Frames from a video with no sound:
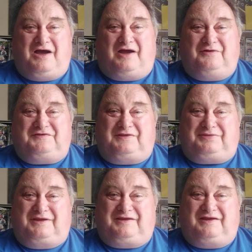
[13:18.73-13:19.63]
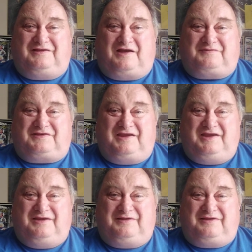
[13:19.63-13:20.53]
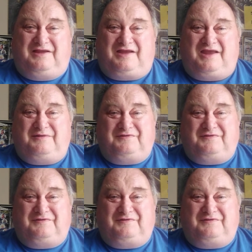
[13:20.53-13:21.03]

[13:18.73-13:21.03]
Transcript: I also think he